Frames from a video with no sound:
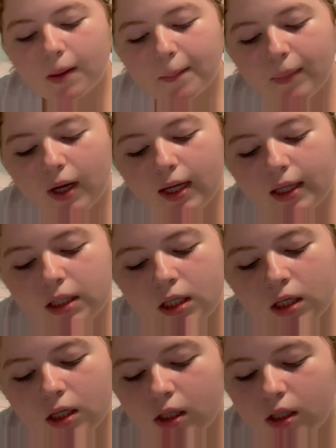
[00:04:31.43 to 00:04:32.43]
But
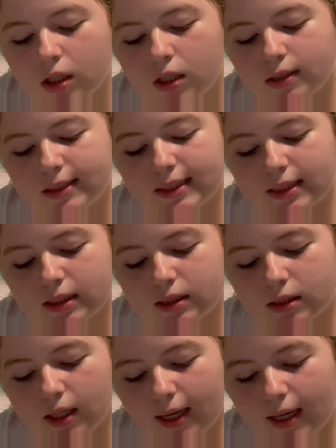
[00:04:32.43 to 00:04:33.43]
this
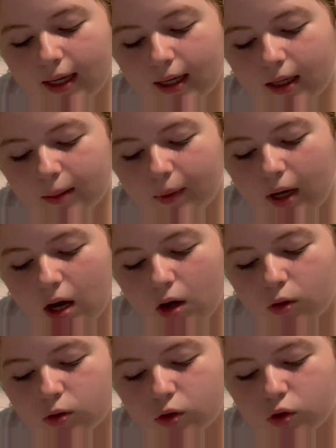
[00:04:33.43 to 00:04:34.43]
is a
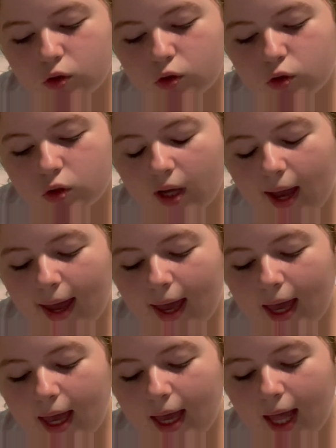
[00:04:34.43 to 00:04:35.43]
about
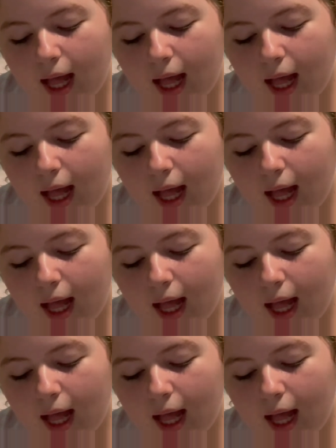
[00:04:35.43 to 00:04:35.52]
a